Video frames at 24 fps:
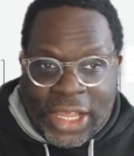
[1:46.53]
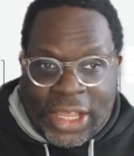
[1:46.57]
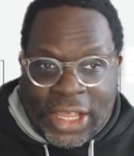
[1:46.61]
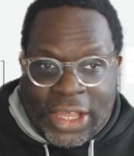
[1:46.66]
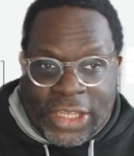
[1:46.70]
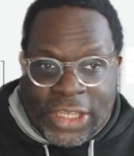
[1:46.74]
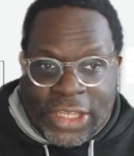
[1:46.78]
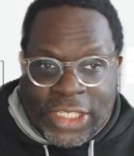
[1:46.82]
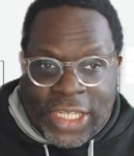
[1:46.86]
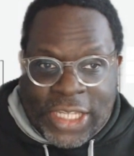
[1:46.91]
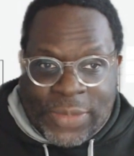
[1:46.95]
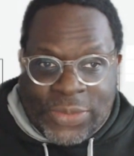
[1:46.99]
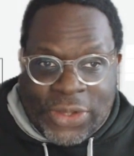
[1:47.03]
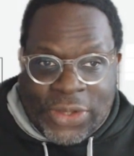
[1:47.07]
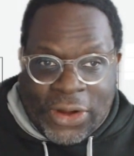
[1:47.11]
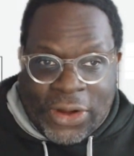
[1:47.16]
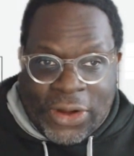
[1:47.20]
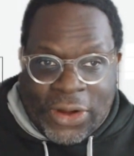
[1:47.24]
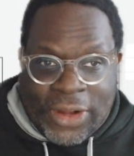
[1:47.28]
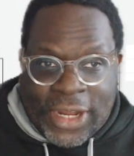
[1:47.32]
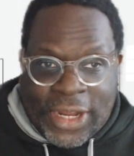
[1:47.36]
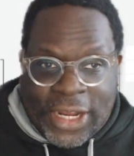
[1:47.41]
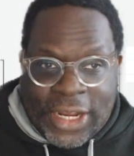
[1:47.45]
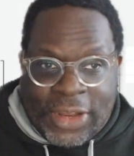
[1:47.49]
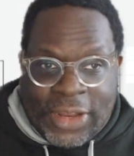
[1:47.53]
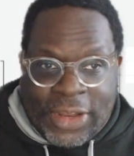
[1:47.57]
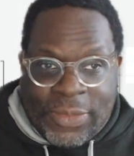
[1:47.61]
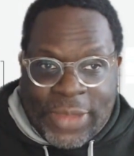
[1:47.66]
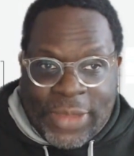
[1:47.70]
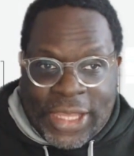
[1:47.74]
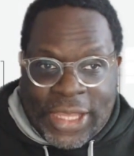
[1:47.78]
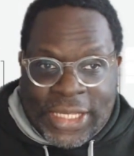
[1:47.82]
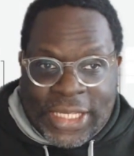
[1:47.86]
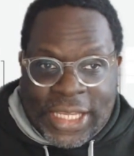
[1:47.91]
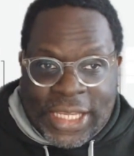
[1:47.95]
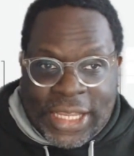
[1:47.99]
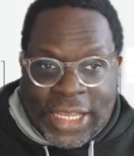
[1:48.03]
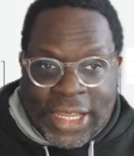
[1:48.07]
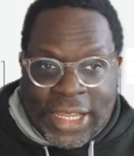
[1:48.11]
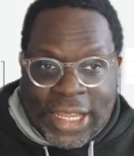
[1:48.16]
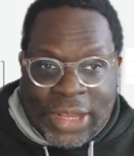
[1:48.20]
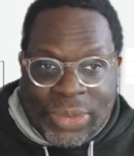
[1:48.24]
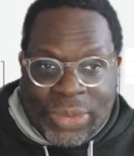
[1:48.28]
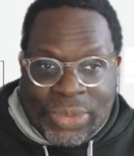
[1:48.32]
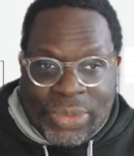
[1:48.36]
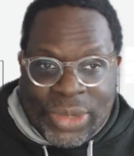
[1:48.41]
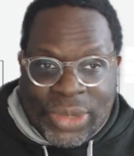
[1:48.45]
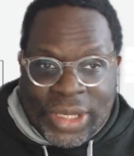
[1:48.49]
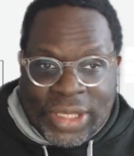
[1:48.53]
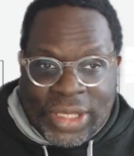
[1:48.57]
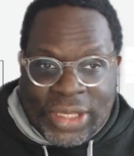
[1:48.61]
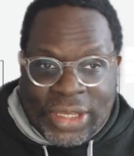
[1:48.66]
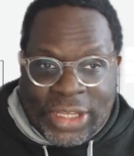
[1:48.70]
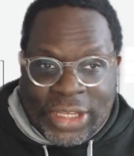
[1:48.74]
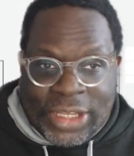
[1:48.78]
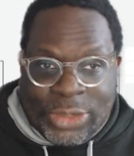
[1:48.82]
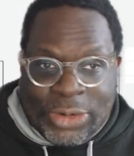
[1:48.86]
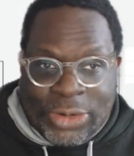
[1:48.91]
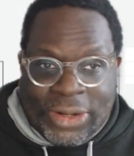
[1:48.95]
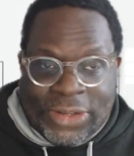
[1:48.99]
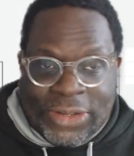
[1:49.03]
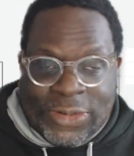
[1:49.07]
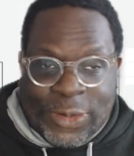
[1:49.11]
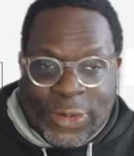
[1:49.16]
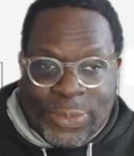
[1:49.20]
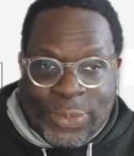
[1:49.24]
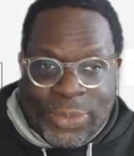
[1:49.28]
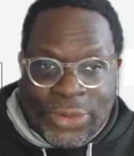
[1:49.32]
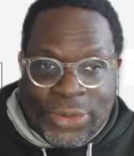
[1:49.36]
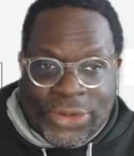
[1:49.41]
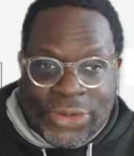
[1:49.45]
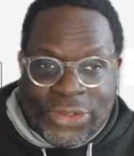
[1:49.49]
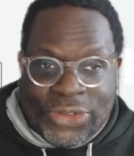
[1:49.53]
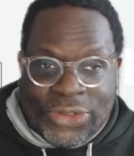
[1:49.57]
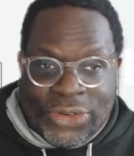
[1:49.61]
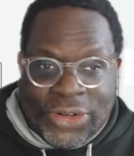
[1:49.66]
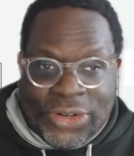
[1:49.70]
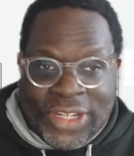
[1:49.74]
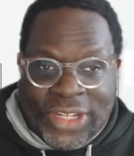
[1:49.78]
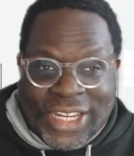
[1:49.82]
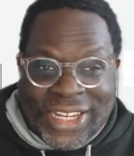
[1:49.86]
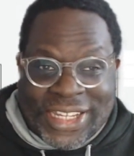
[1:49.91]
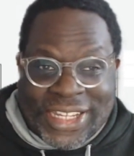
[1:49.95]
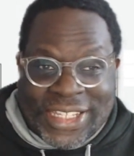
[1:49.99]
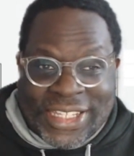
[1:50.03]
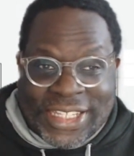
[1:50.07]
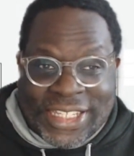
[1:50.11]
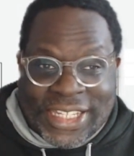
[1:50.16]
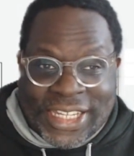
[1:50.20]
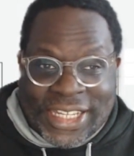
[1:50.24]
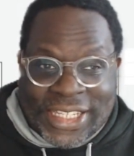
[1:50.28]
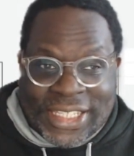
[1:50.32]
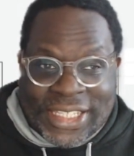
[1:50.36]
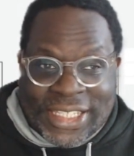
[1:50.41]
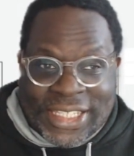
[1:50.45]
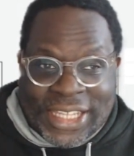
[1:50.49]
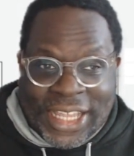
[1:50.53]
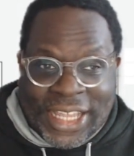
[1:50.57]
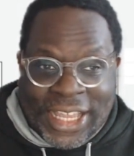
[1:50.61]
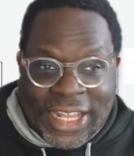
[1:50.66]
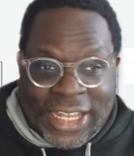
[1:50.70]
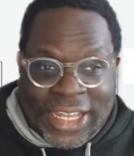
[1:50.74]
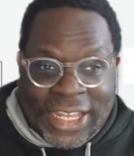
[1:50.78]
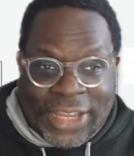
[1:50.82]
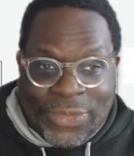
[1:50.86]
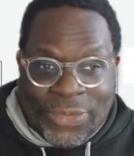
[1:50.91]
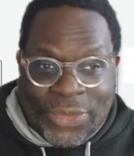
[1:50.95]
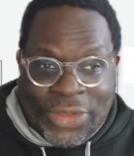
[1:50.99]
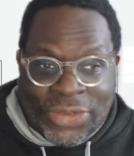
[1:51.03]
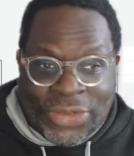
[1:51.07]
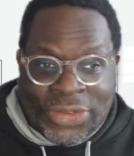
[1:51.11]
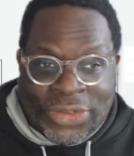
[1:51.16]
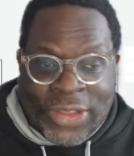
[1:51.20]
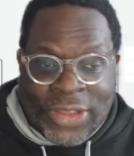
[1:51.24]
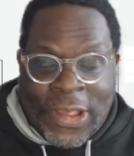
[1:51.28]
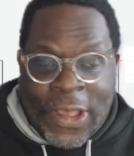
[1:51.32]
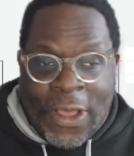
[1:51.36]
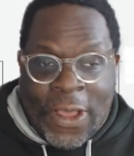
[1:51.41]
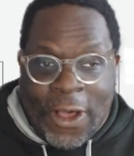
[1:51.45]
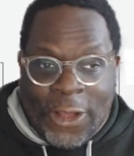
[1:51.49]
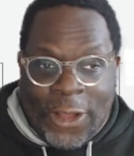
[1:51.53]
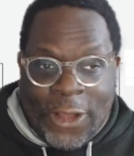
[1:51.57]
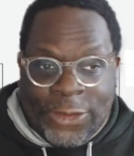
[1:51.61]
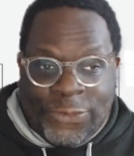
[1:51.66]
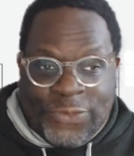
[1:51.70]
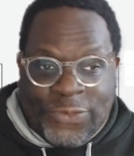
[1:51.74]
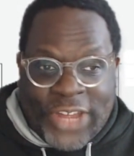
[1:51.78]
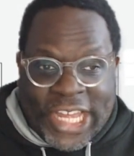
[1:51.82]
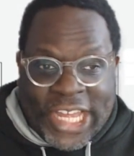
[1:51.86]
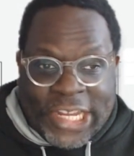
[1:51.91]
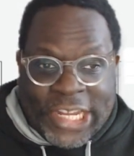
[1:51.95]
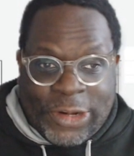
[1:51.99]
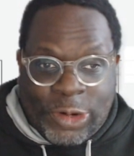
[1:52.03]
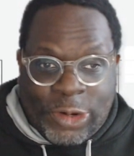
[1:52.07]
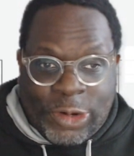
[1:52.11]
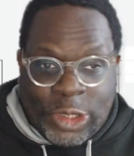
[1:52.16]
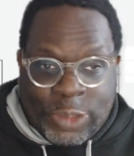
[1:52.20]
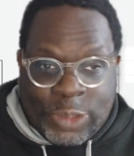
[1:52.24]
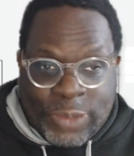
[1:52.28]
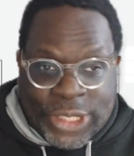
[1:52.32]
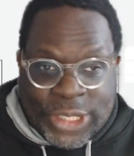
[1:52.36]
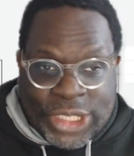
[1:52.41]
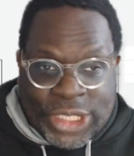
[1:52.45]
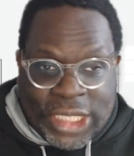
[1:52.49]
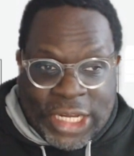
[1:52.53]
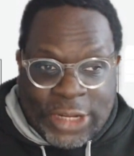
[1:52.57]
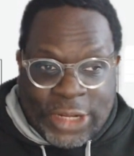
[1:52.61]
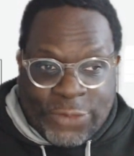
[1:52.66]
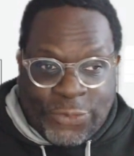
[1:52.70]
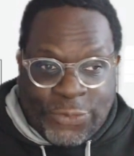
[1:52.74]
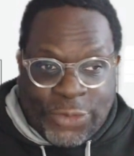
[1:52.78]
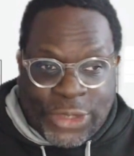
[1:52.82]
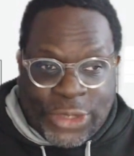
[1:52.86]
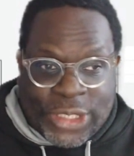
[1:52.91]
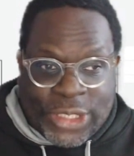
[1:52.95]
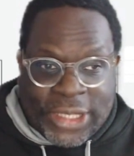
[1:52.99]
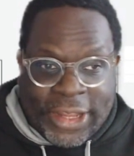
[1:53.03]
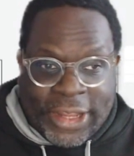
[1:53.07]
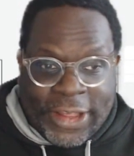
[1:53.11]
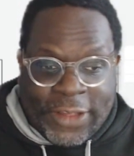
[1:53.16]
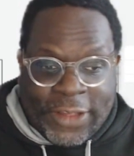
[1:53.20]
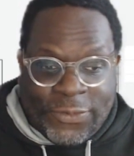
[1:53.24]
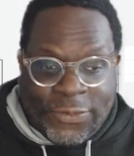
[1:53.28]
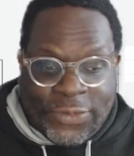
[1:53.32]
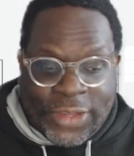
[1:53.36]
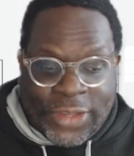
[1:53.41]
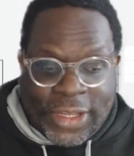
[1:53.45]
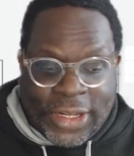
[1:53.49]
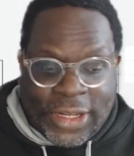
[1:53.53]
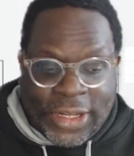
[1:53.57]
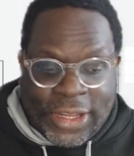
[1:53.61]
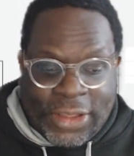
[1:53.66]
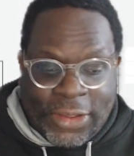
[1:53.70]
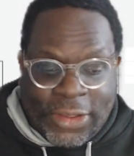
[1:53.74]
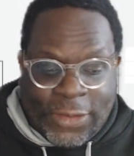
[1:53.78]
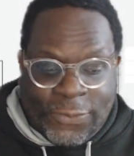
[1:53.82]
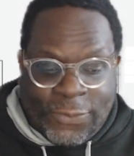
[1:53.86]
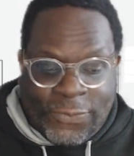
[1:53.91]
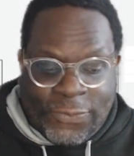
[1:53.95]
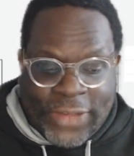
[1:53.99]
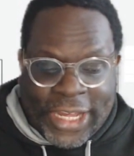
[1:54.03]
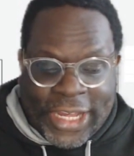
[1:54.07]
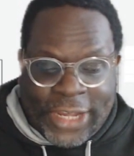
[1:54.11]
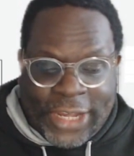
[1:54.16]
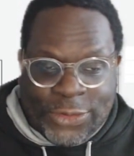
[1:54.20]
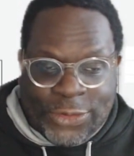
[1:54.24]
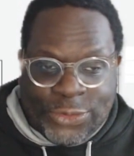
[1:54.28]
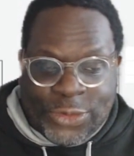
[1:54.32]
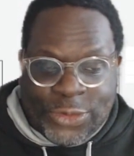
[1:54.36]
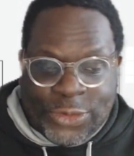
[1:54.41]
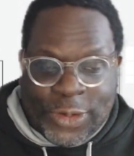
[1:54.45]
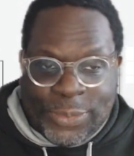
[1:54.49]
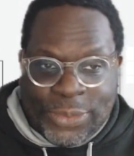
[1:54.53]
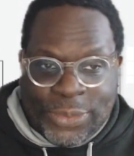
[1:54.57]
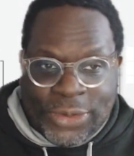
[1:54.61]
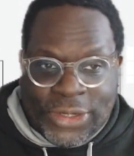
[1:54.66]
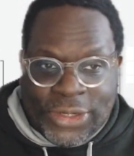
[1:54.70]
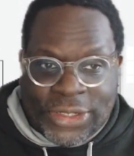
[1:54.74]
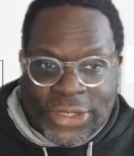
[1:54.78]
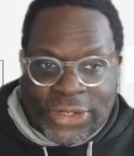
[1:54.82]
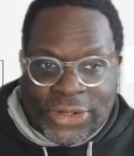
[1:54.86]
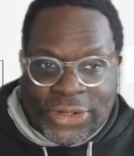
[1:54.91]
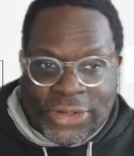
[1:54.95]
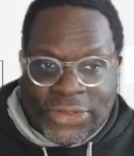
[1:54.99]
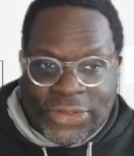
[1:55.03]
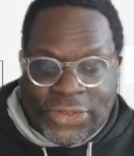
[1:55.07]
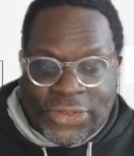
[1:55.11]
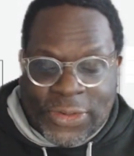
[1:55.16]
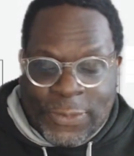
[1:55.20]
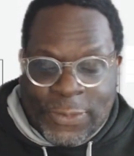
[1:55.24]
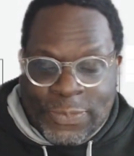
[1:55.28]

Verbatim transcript: Uh, James Harden had an amazing game with uh, 23 points, 13 assists, and he was on fire, especially in the first half, hitting on five three pointers.